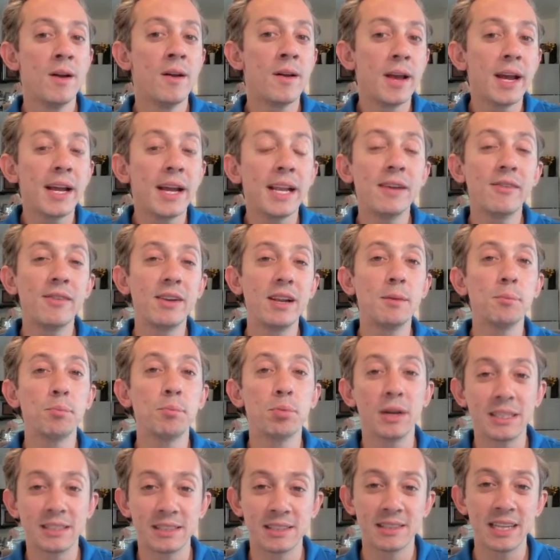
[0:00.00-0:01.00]
and even in
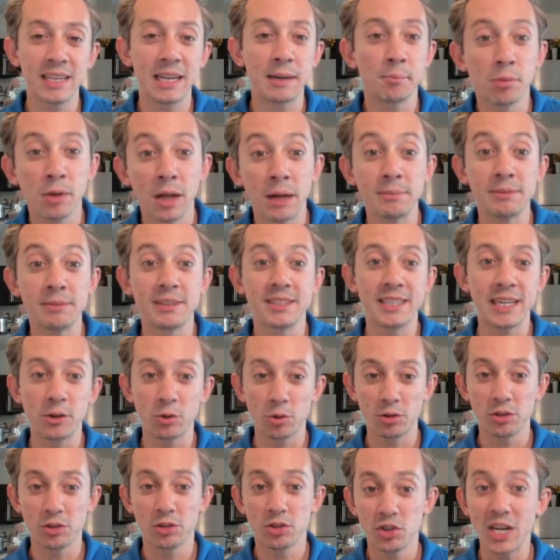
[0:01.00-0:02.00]
places like Plumstead
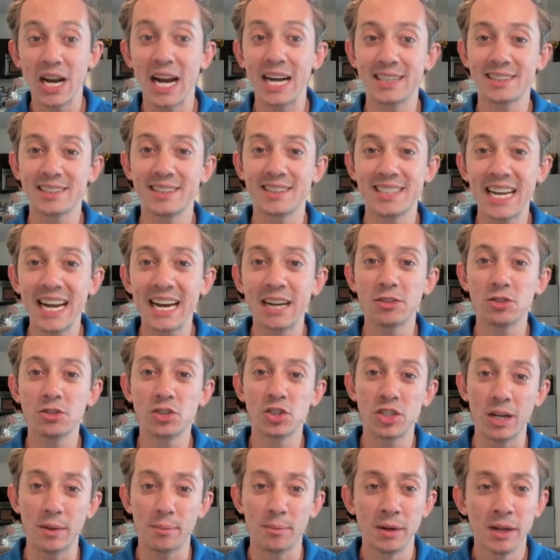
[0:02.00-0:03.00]
or Jackson
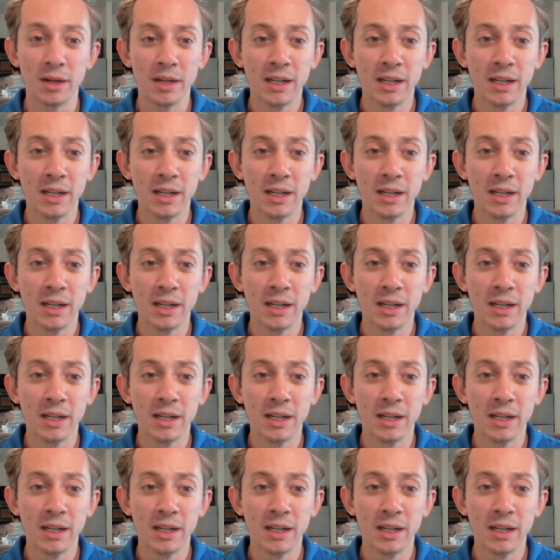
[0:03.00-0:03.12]
Township.